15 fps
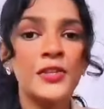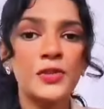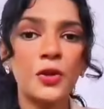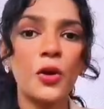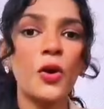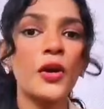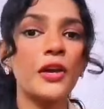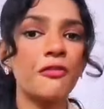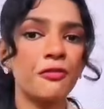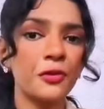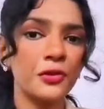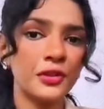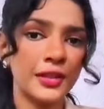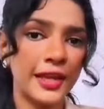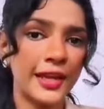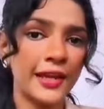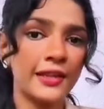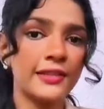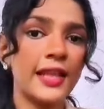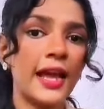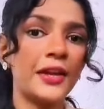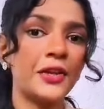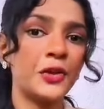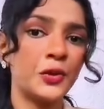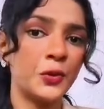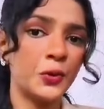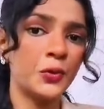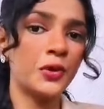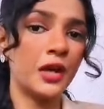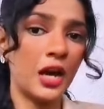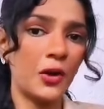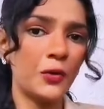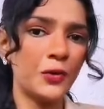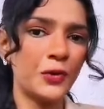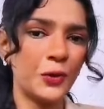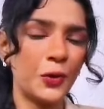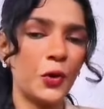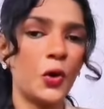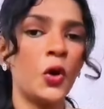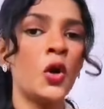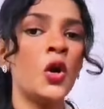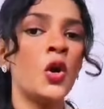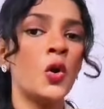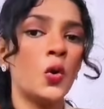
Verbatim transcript: So, if you think that you now know